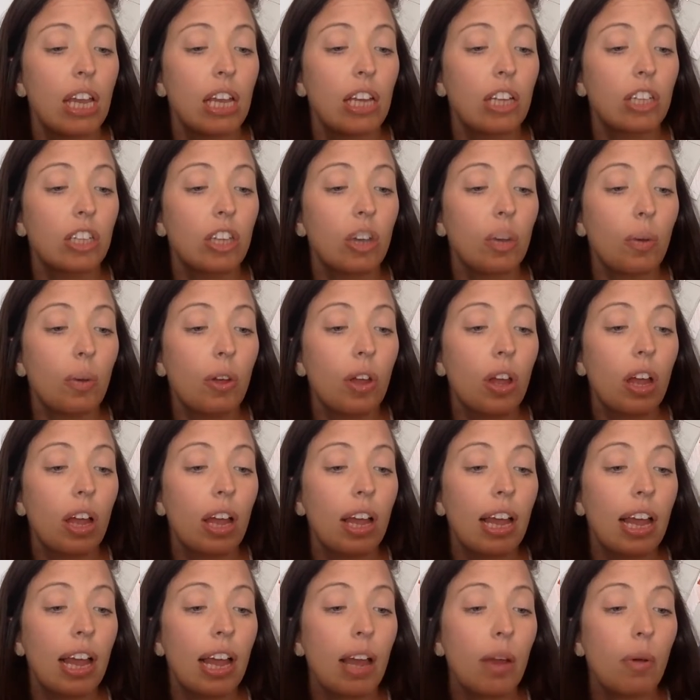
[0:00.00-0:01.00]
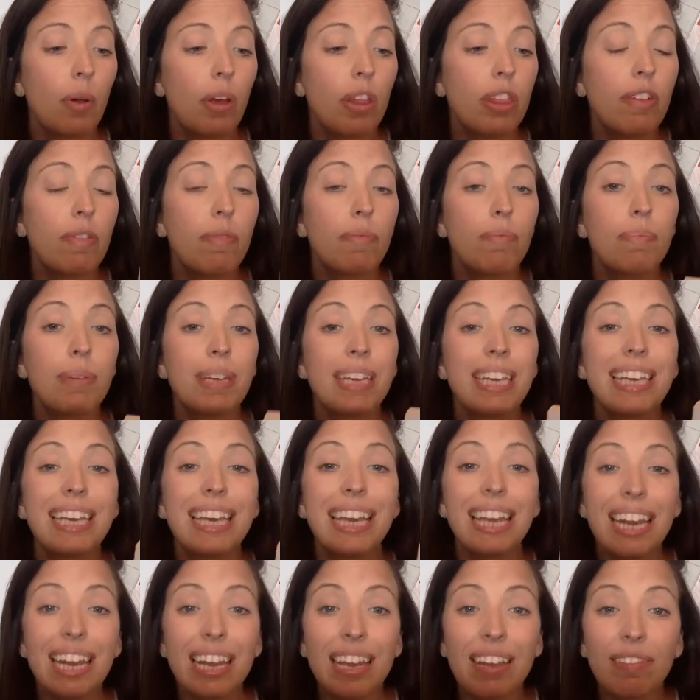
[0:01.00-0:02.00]
So in the
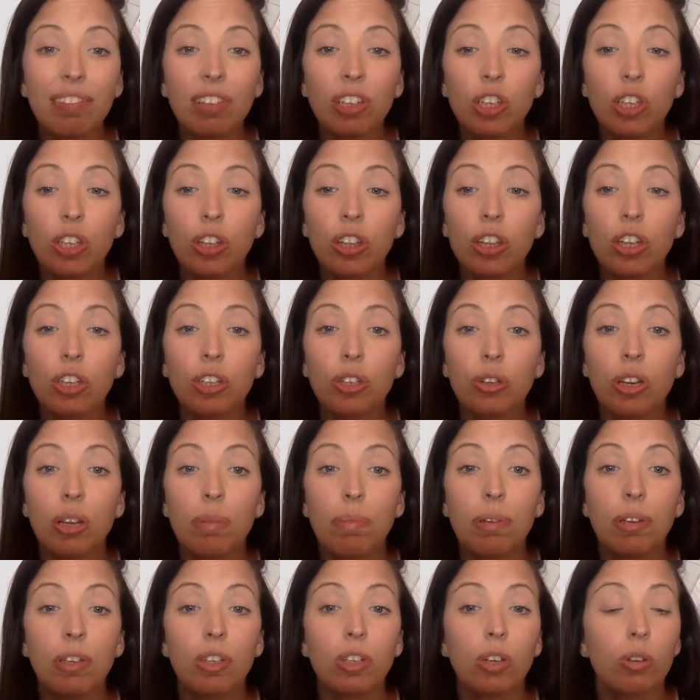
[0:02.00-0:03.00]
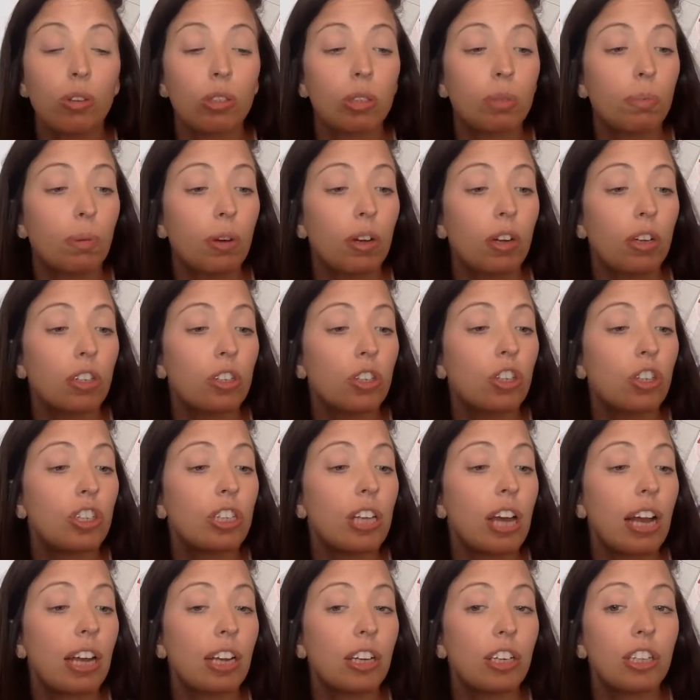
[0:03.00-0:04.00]
beginning of the Junie B Jones books, she's
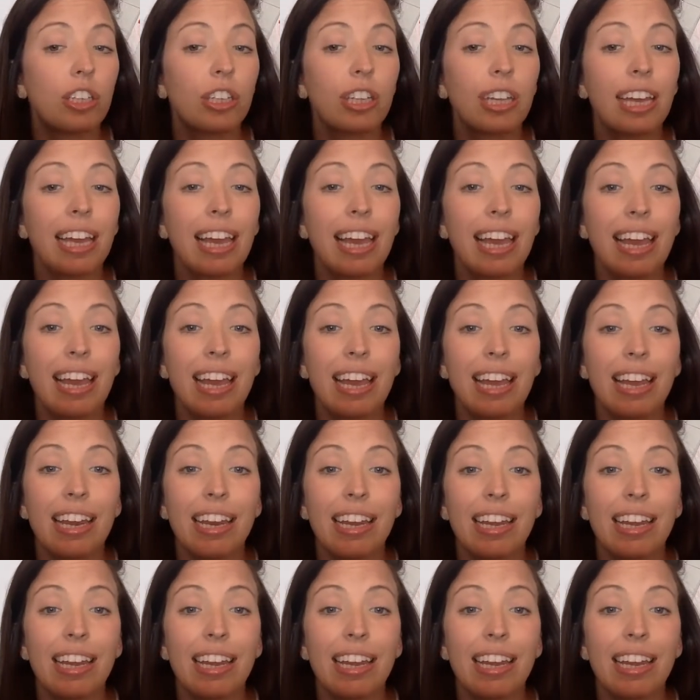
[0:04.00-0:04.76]
actually in